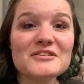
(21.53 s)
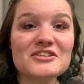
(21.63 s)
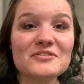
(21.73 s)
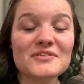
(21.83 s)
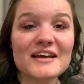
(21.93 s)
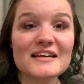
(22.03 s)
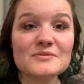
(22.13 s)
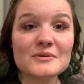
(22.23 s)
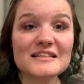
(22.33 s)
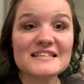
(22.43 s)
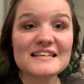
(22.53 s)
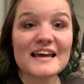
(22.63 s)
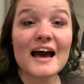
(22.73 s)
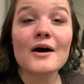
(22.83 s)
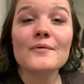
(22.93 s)
So if you guys want to see
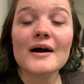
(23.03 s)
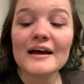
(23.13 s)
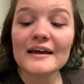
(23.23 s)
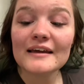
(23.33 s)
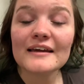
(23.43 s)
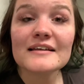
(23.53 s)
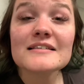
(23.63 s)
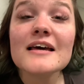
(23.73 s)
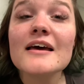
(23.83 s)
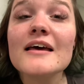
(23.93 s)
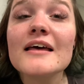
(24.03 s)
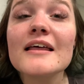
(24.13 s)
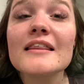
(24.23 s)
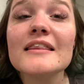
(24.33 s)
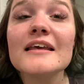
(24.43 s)
how I get
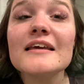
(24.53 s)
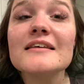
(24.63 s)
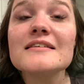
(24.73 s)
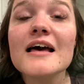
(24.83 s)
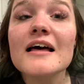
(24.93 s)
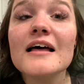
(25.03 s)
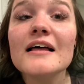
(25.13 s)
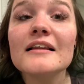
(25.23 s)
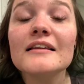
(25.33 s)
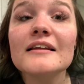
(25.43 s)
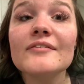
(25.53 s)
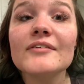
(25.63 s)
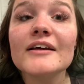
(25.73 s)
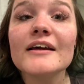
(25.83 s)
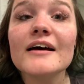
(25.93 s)
these
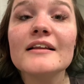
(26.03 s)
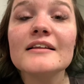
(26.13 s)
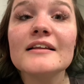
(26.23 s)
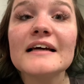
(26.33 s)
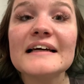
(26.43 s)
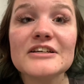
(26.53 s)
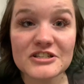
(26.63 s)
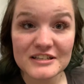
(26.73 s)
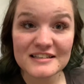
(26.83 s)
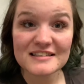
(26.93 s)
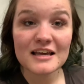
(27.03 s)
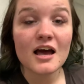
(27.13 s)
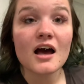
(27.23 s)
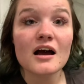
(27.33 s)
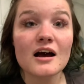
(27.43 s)
lovely lashes,
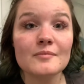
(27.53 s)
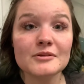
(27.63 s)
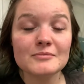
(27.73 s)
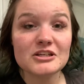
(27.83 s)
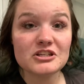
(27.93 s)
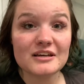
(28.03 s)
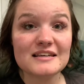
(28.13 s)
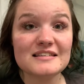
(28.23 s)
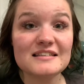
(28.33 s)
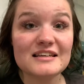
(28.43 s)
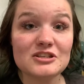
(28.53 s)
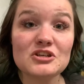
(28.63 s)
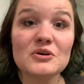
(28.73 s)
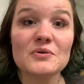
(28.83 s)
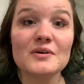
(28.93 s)
then make sure you guys stay
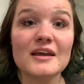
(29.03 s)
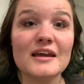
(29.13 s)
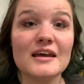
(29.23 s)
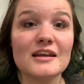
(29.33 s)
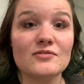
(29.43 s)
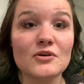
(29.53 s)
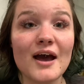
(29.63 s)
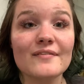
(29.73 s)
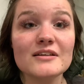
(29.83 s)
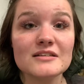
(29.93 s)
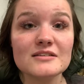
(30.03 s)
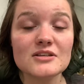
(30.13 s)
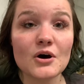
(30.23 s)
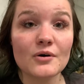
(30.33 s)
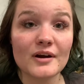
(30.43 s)
tuned, and if you haven't done
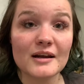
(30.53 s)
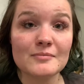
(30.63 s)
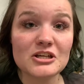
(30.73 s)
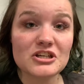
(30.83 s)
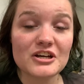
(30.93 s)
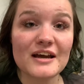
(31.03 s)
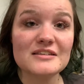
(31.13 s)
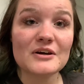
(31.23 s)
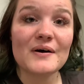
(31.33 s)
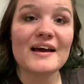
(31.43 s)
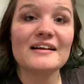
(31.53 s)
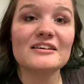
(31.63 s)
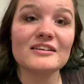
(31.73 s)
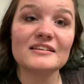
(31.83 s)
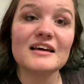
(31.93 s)
so already, make sure you guys go ahead,
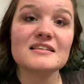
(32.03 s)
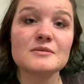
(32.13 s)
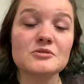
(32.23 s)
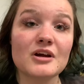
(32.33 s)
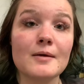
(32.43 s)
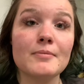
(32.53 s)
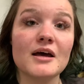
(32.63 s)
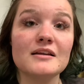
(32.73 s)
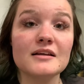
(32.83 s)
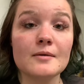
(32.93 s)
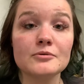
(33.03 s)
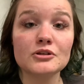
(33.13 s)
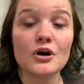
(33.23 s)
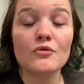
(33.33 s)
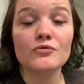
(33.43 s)
click that subscribe button down
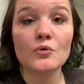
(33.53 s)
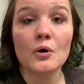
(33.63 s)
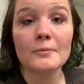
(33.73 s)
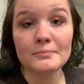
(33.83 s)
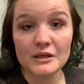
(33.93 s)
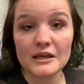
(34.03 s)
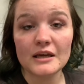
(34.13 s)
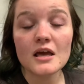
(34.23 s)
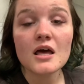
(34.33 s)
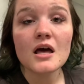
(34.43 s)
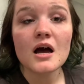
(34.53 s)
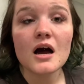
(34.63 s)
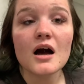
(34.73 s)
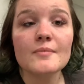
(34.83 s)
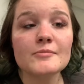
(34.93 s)
below for me,
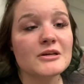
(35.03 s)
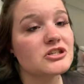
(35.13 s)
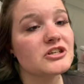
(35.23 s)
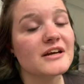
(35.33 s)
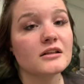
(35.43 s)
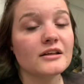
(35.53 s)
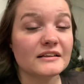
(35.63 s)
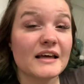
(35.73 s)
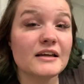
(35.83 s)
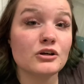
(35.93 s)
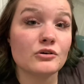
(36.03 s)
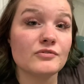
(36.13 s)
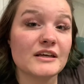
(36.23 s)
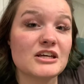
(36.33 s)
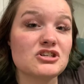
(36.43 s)
and make sure you guys click that
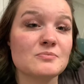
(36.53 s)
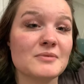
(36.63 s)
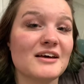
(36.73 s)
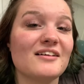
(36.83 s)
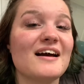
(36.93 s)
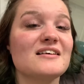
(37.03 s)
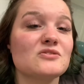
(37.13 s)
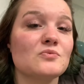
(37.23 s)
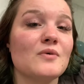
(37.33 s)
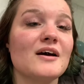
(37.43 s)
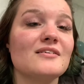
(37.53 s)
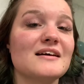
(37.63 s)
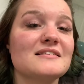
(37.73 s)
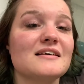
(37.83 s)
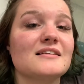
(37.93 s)
notification bell as well,
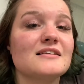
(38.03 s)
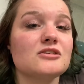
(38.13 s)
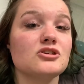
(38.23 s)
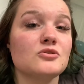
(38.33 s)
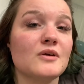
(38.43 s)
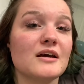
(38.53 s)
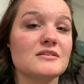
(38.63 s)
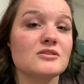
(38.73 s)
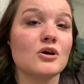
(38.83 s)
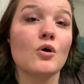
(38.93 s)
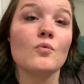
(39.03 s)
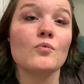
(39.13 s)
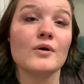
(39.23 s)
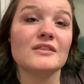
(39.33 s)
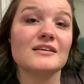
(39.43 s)
as that lets you guys know
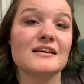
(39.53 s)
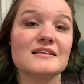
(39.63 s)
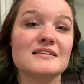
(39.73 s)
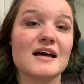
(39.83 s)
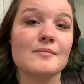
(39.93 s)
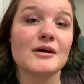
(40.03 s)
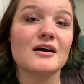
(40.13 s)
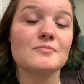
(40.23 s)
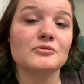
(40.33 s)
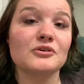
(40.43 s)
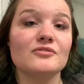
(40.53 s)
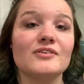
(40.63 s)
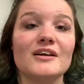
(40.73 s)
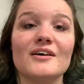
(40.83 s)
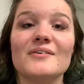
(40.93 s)
when the next time I upload a
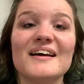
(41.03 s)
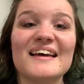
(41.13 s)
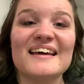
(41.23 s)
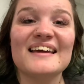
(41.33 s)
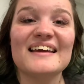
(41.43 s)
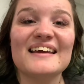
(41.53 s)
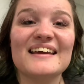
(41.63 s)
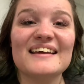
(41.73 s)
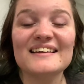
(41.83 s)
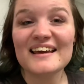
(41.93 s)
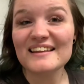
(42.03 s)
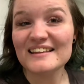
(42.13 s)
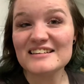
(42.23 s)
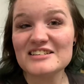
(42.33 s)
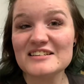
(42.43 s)
video. And yeah,
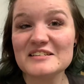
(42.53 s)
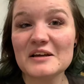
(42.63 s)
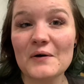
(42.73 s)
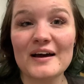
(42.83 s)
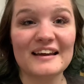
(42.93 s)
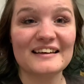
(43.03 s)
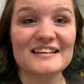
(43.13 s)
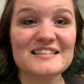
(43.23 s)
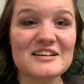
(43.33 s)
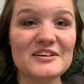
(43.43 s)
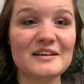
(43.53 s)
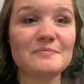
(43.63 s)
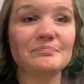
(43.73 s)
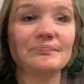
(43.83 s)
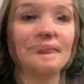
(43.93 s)
let's just go ahead and get started.